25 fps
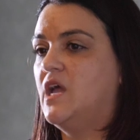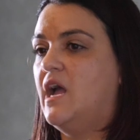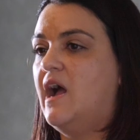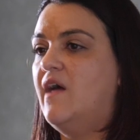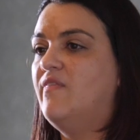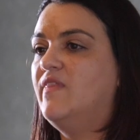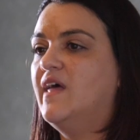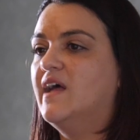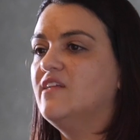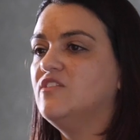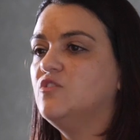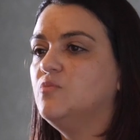
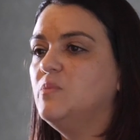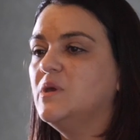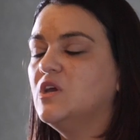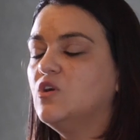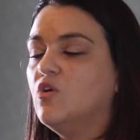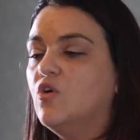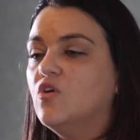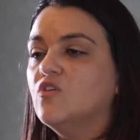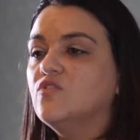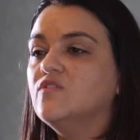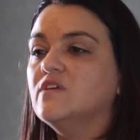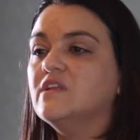And that's
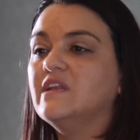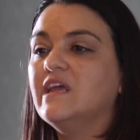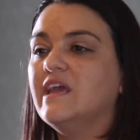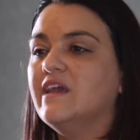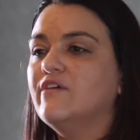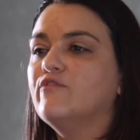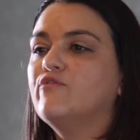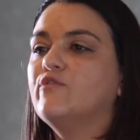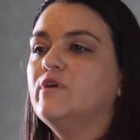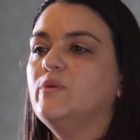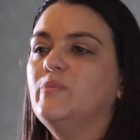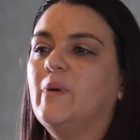because in
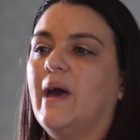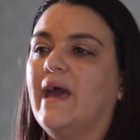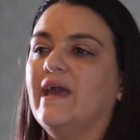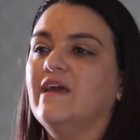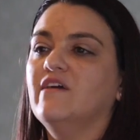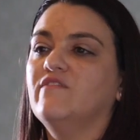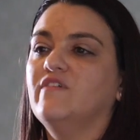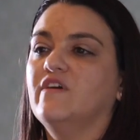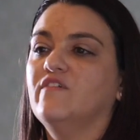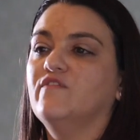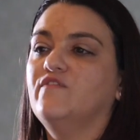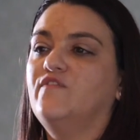every
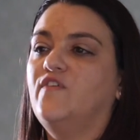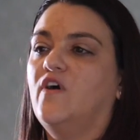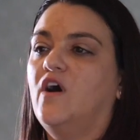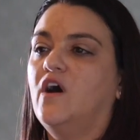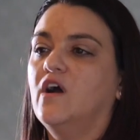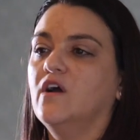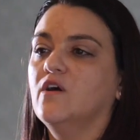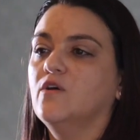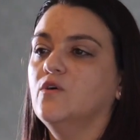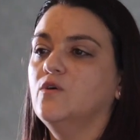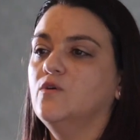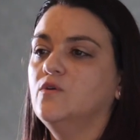pay event
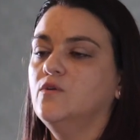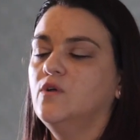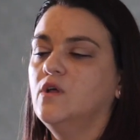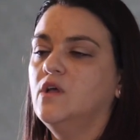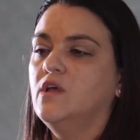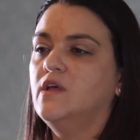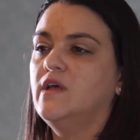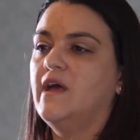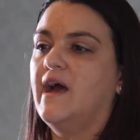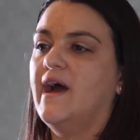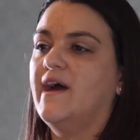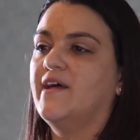file,
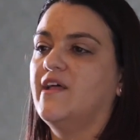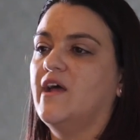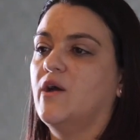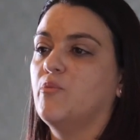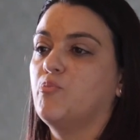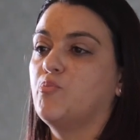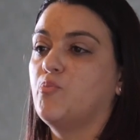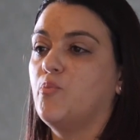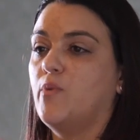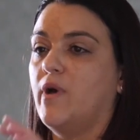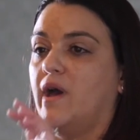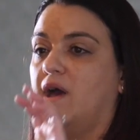
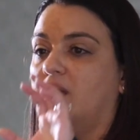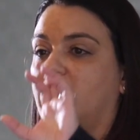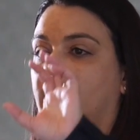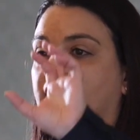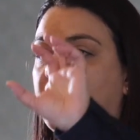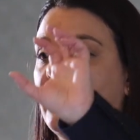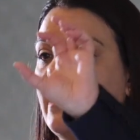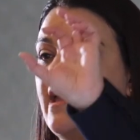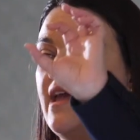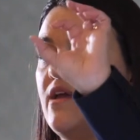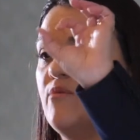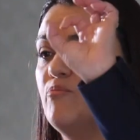at
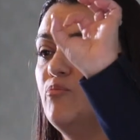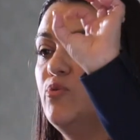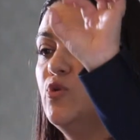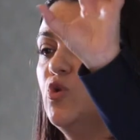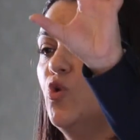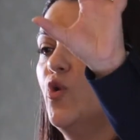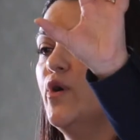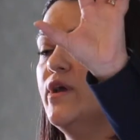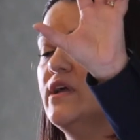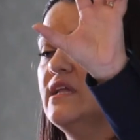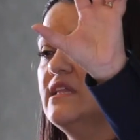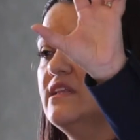an
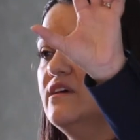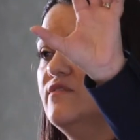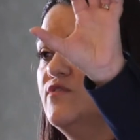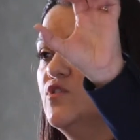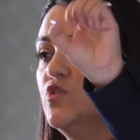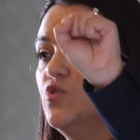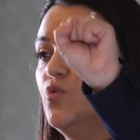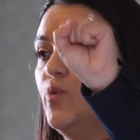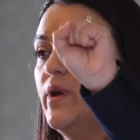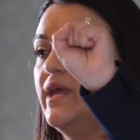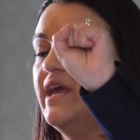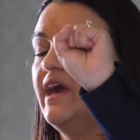employer
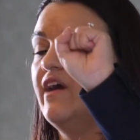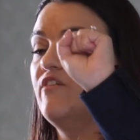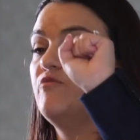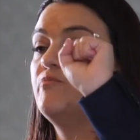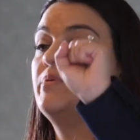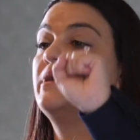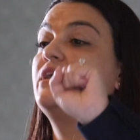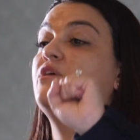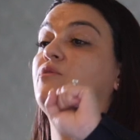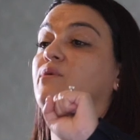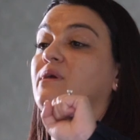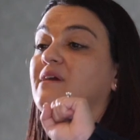level, we have
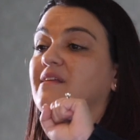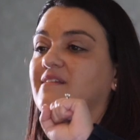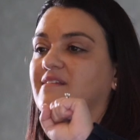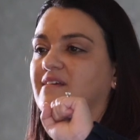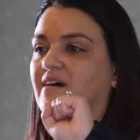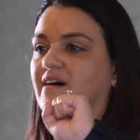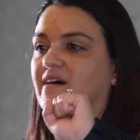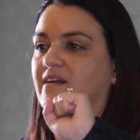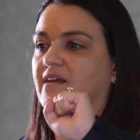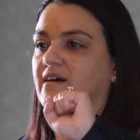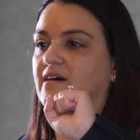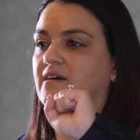period
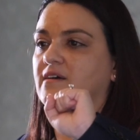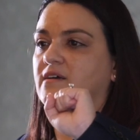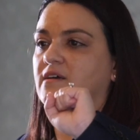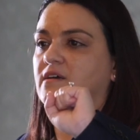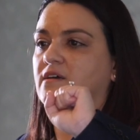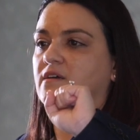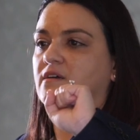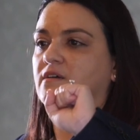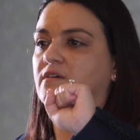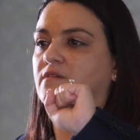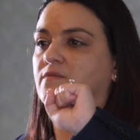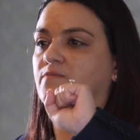data.
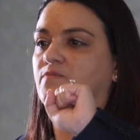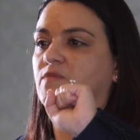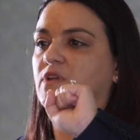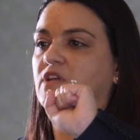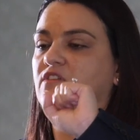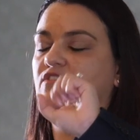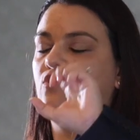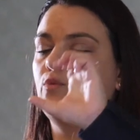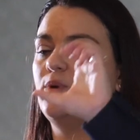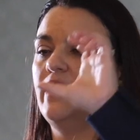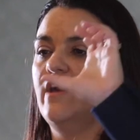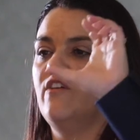
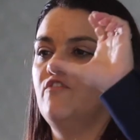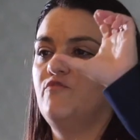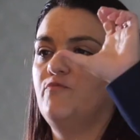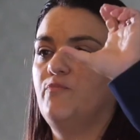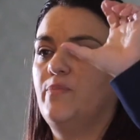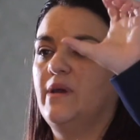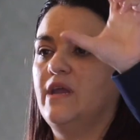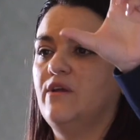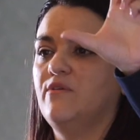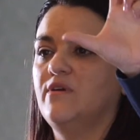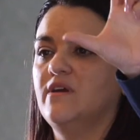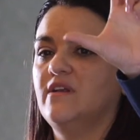So we have
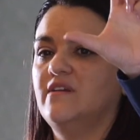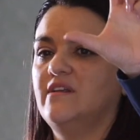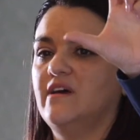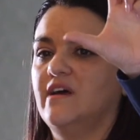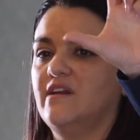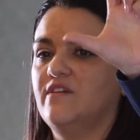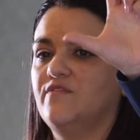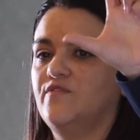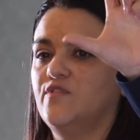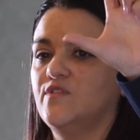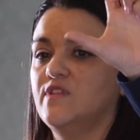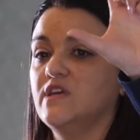period
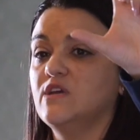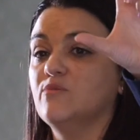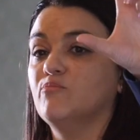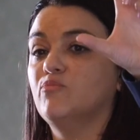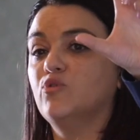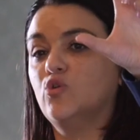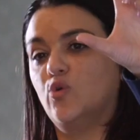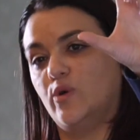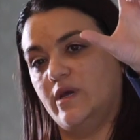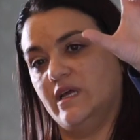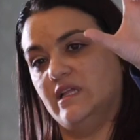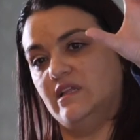data for the
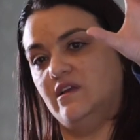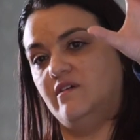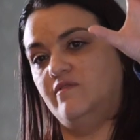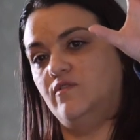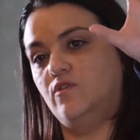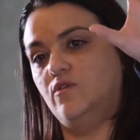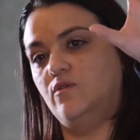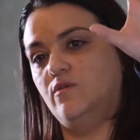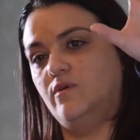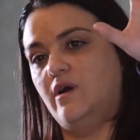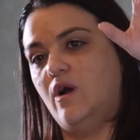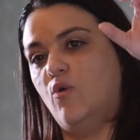employer
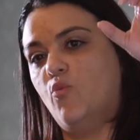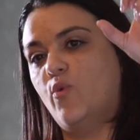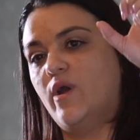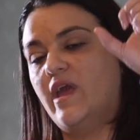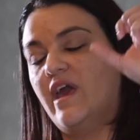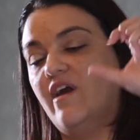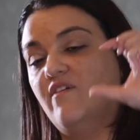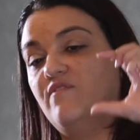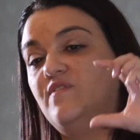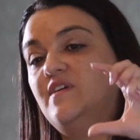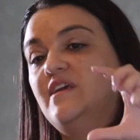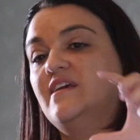level, and we
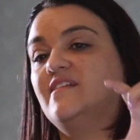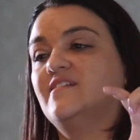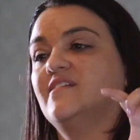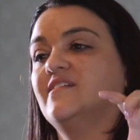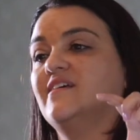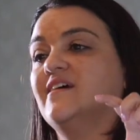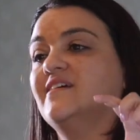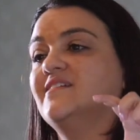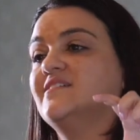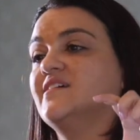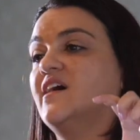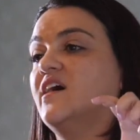have
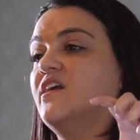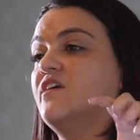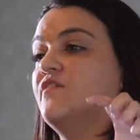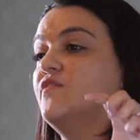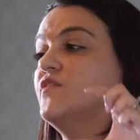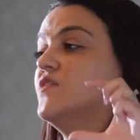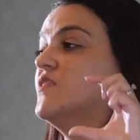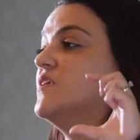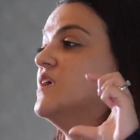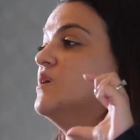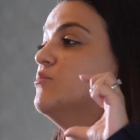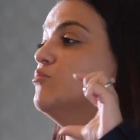year-to-date data
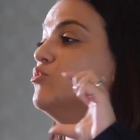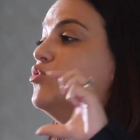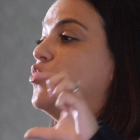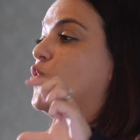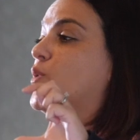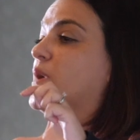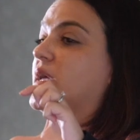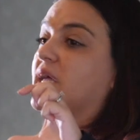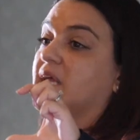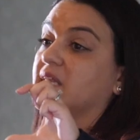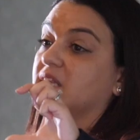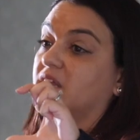for the
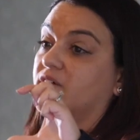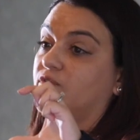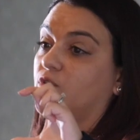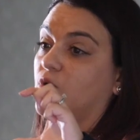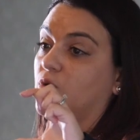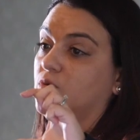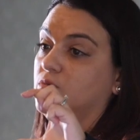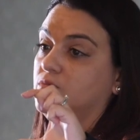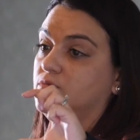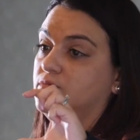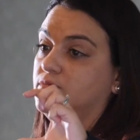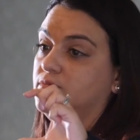employee
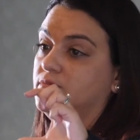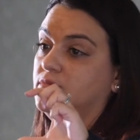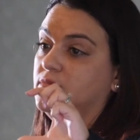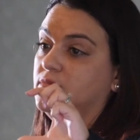level.